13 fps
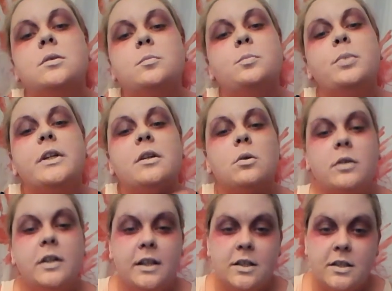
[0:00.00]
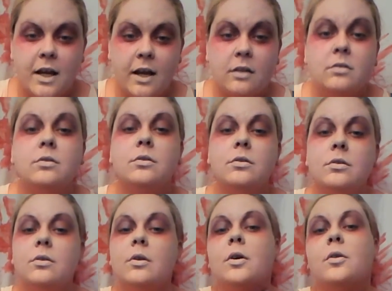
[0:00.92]
big old indent
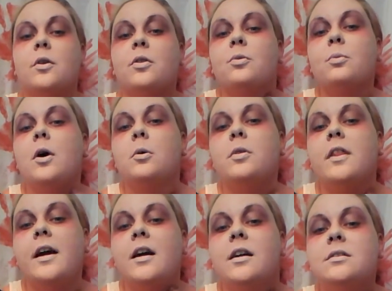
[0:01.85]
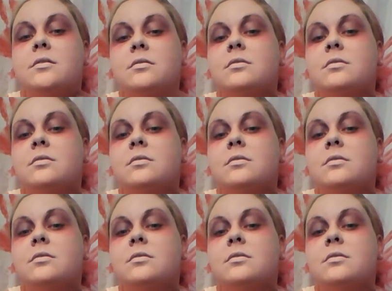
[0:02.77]
on the throat there.